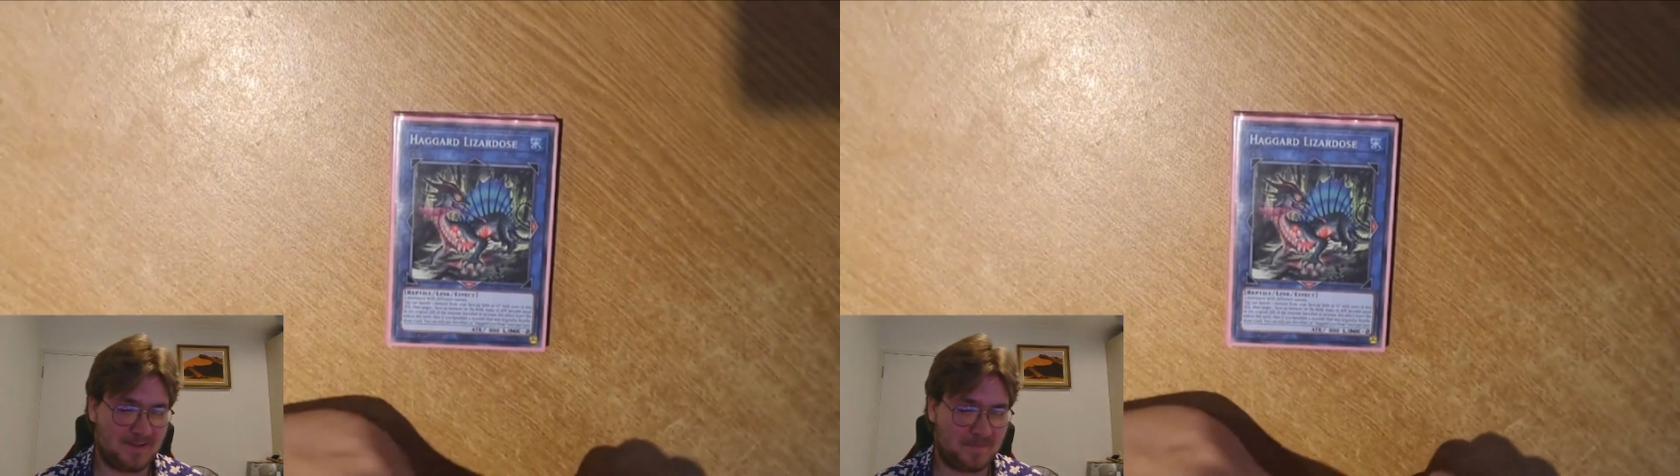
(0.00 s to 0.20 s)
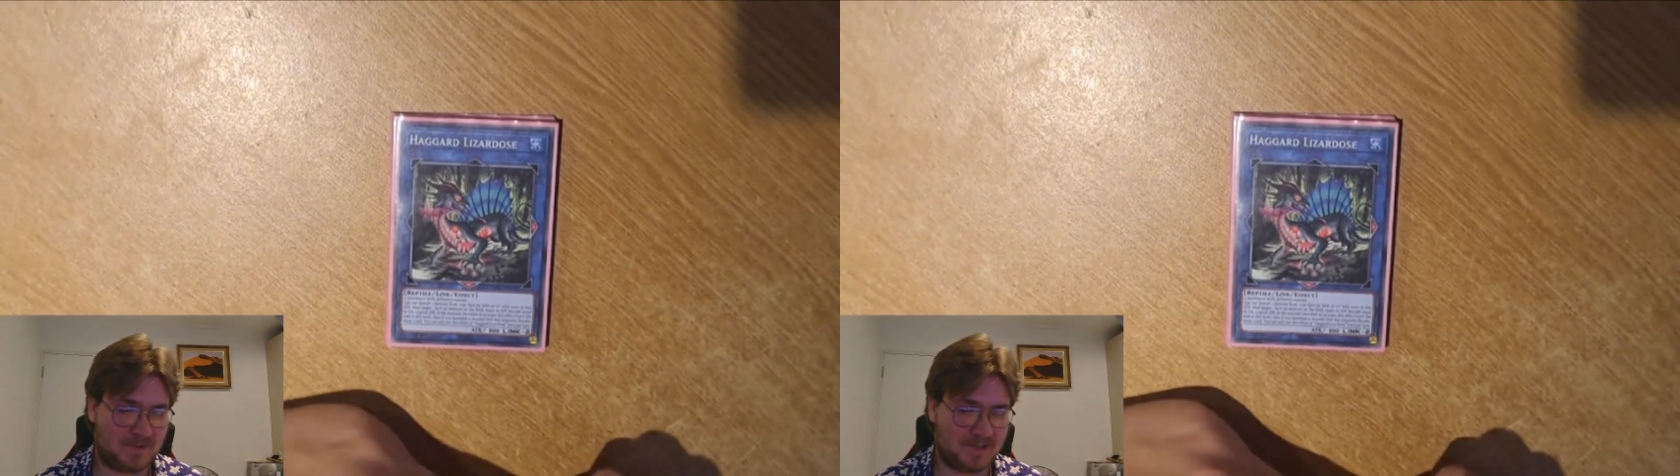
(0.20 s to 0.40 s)

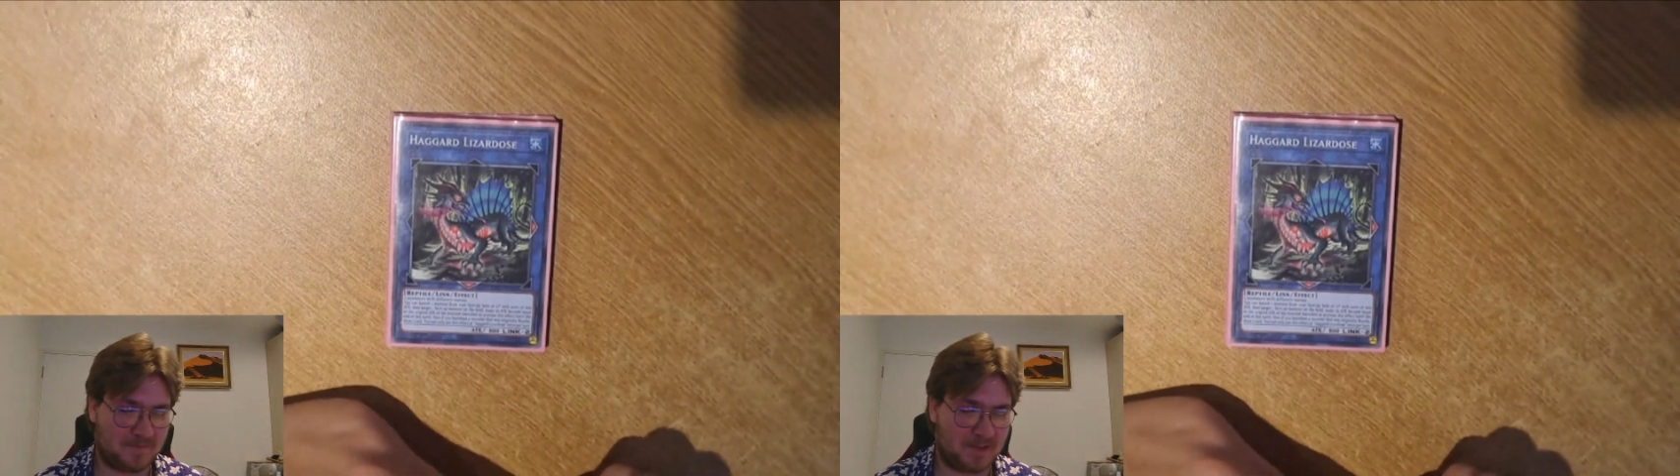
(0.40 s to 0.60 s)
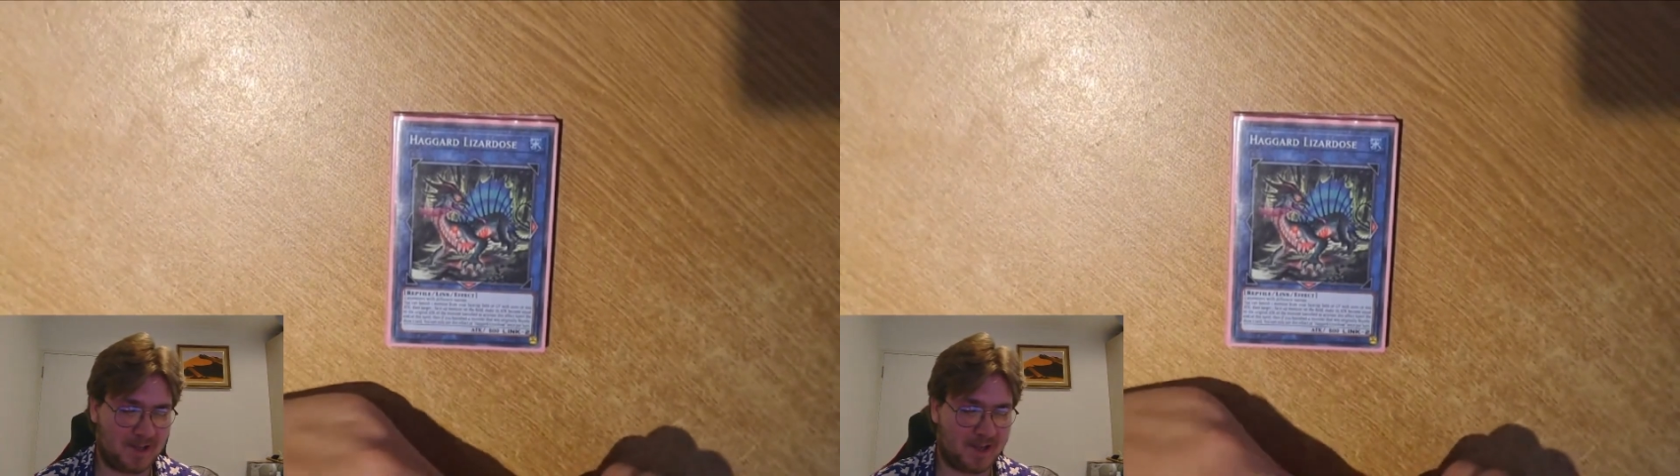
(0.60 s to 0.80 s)

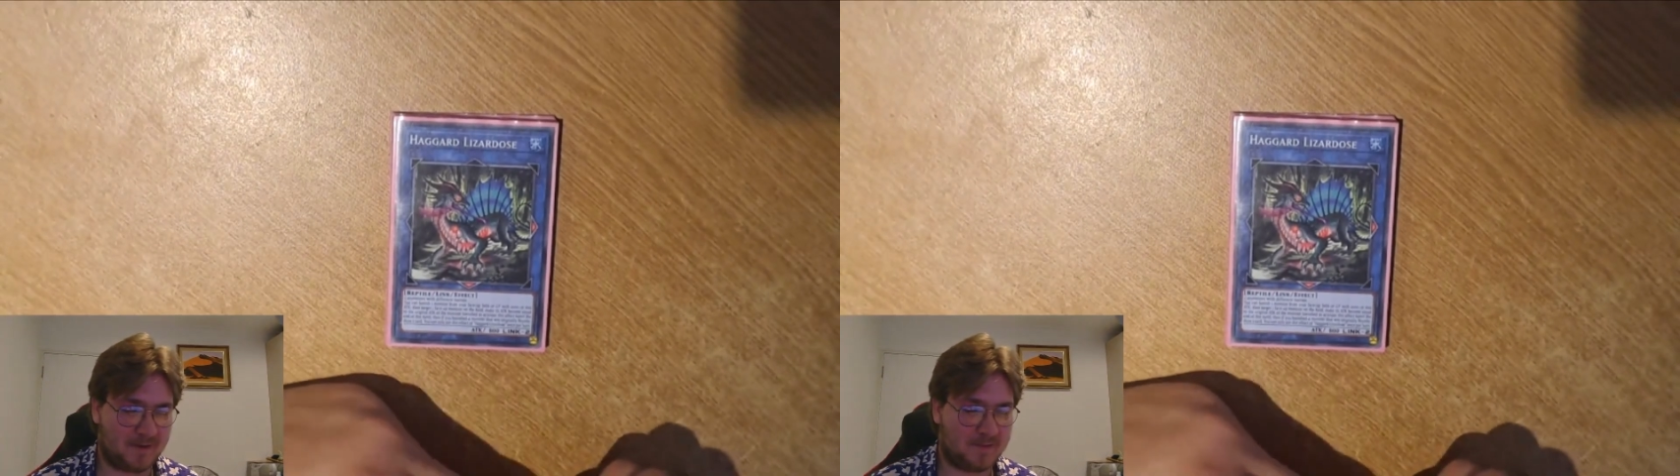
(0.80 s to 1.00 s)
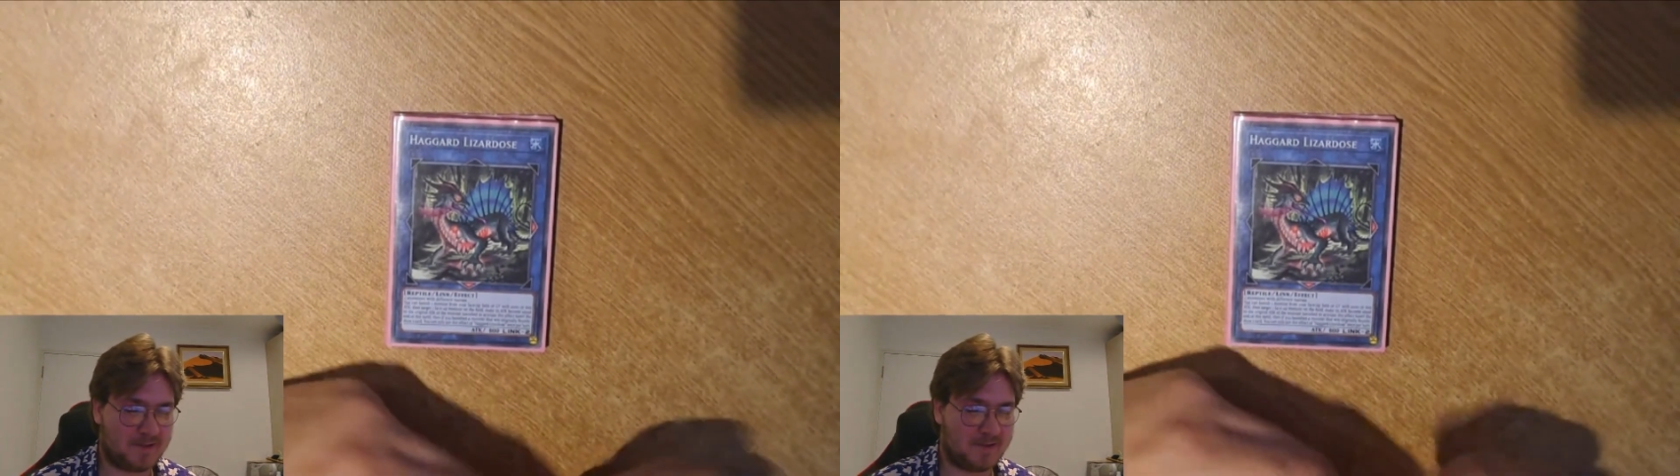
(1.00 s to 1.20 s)
Just being
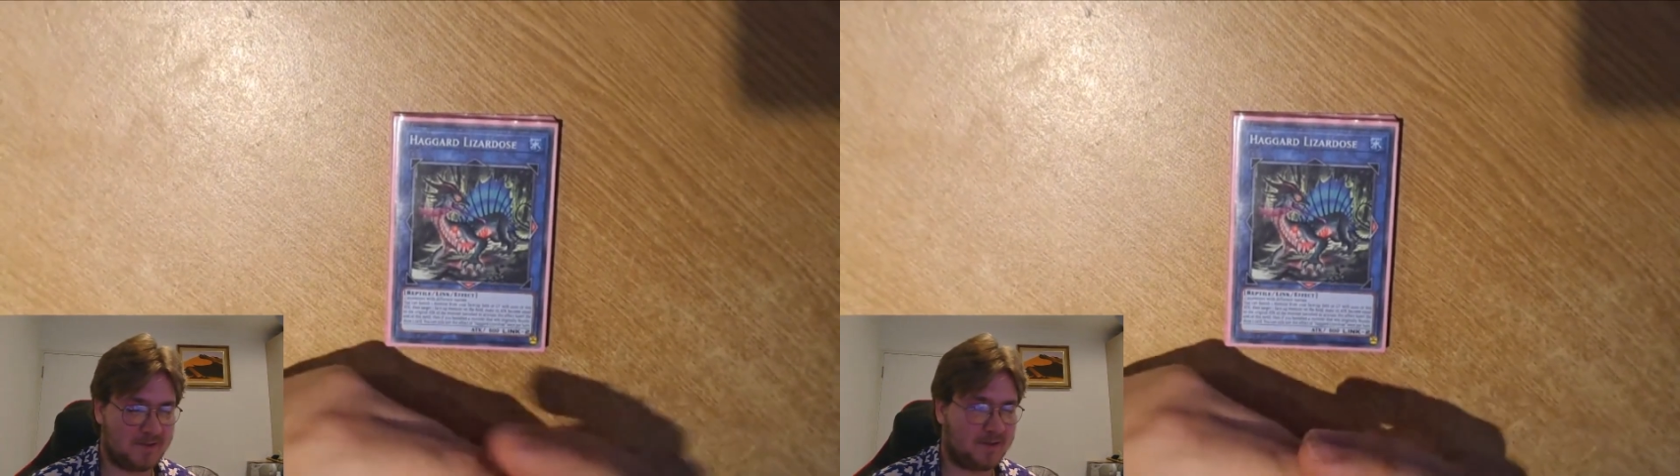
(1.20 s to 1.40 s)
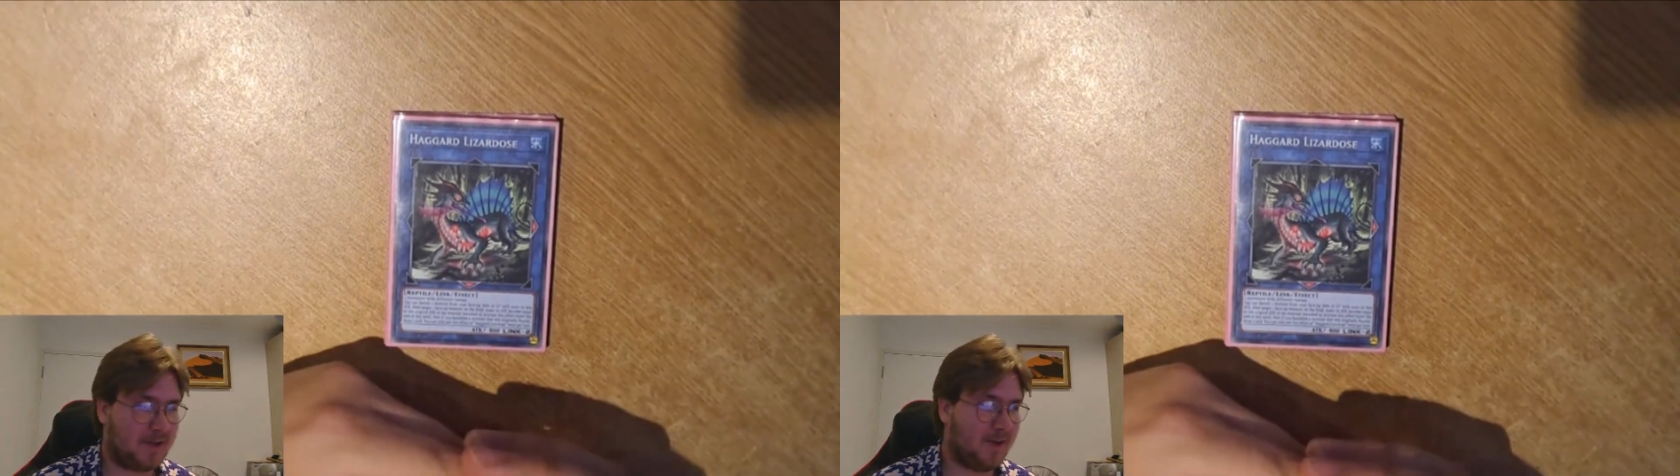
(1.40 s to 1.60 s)
able
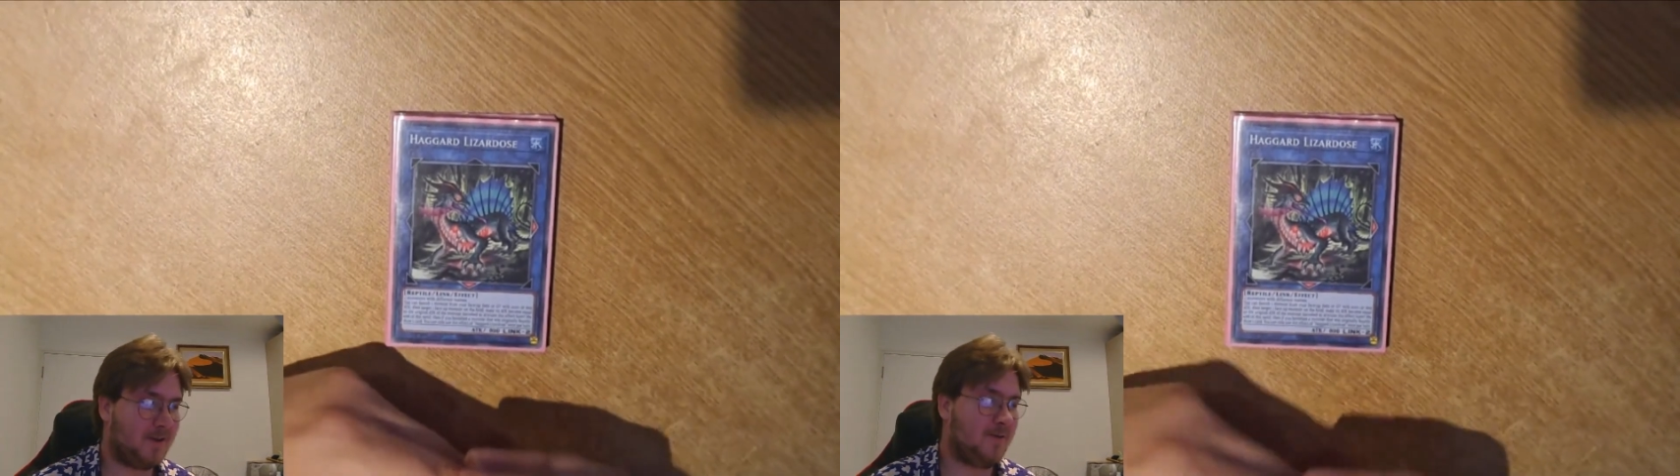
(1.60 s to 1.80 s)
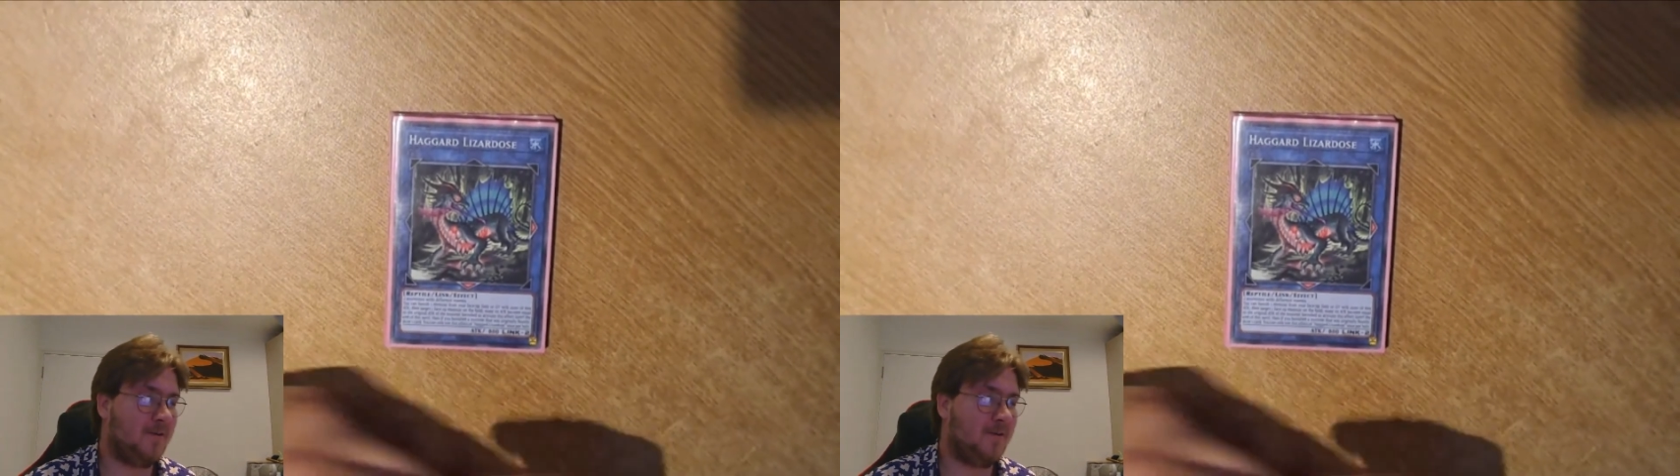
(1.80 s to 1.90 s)
to get